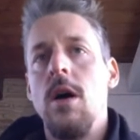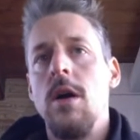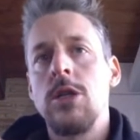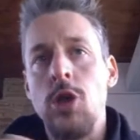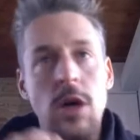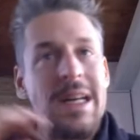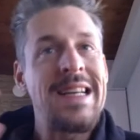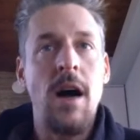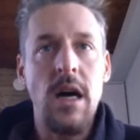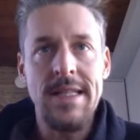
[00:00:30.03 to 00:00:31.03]
certain
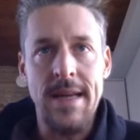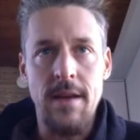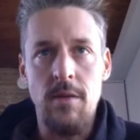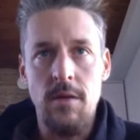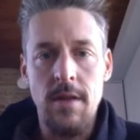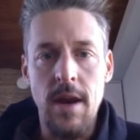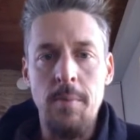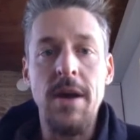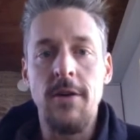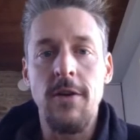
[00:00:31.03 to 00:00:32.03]
content that
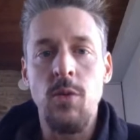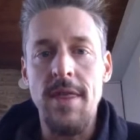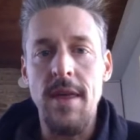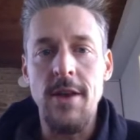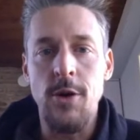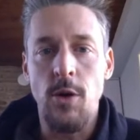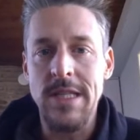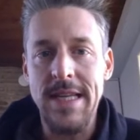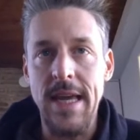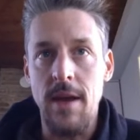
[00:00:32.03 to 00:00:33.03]
appears within your
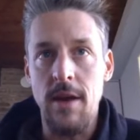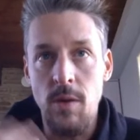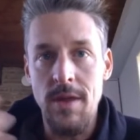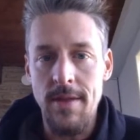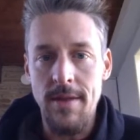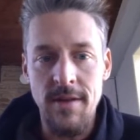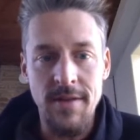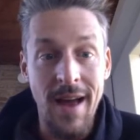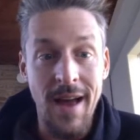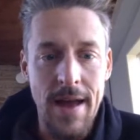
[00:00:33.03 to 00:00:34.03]
skin or within the
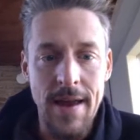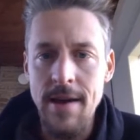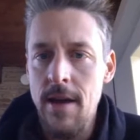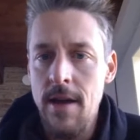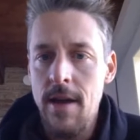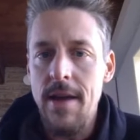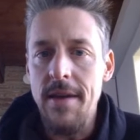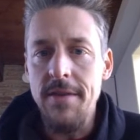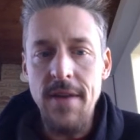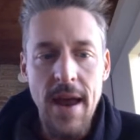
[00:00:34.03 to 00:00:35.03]
design
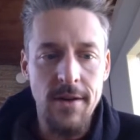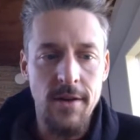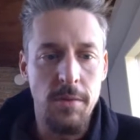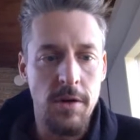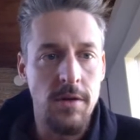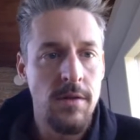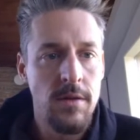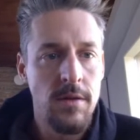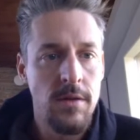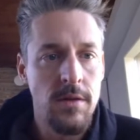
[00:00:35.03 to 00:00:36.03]
is editable,
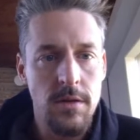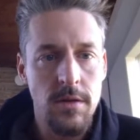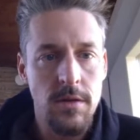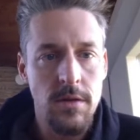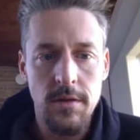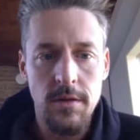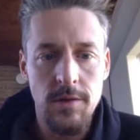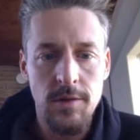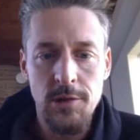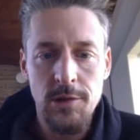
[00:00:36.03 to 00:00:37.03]

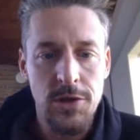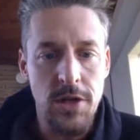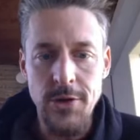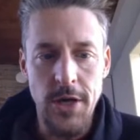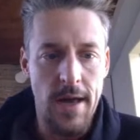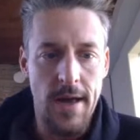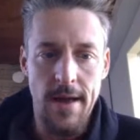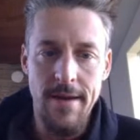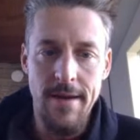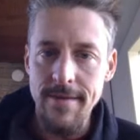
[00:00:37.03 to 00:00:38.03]
such
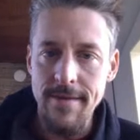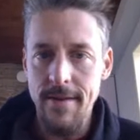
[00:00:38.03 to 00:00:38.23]
as